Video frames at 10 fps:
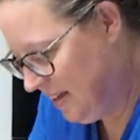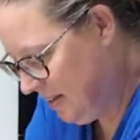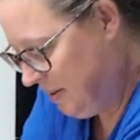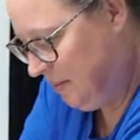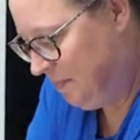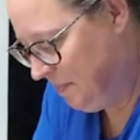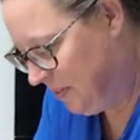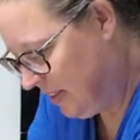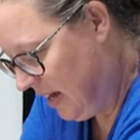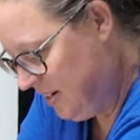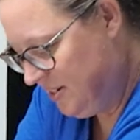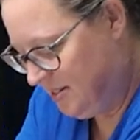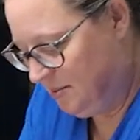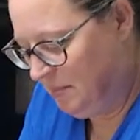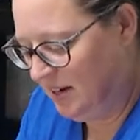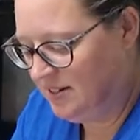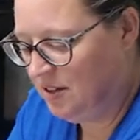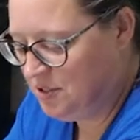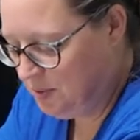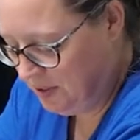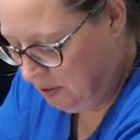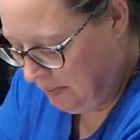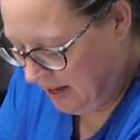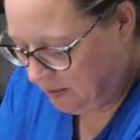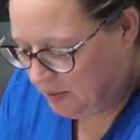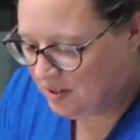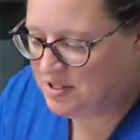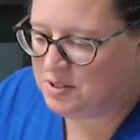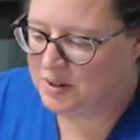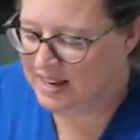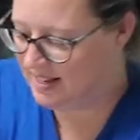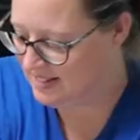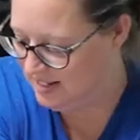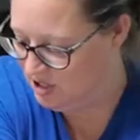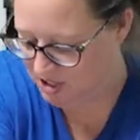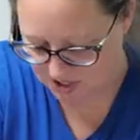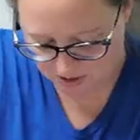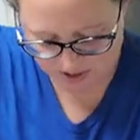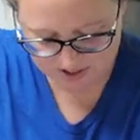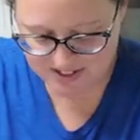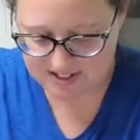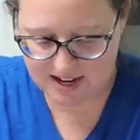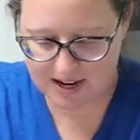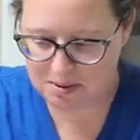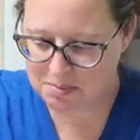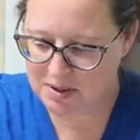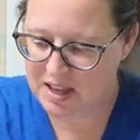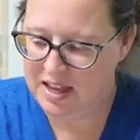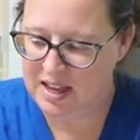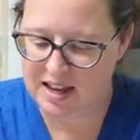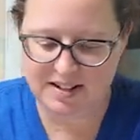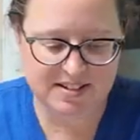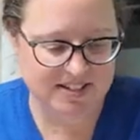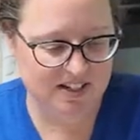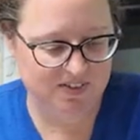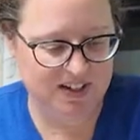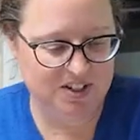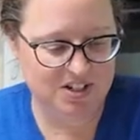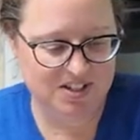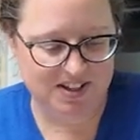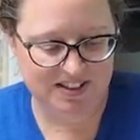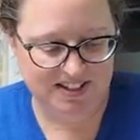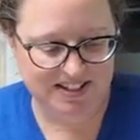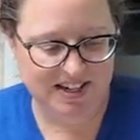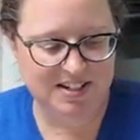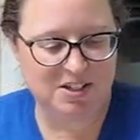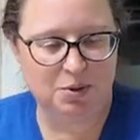Um, I just, mine's also a little backwards. So it has inches across the top. And instead of inches on this side,